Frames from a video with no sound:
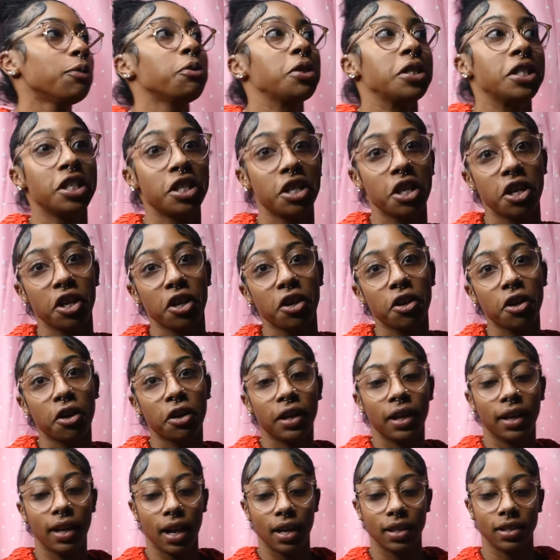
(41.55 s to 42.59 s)
was a year ago and
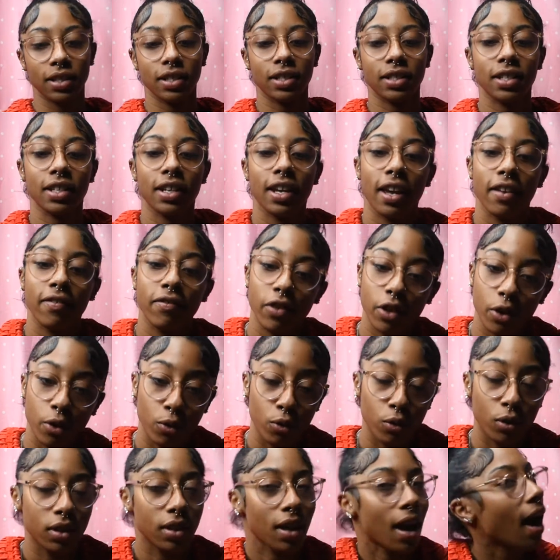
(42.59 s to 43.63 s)
it got 16K views.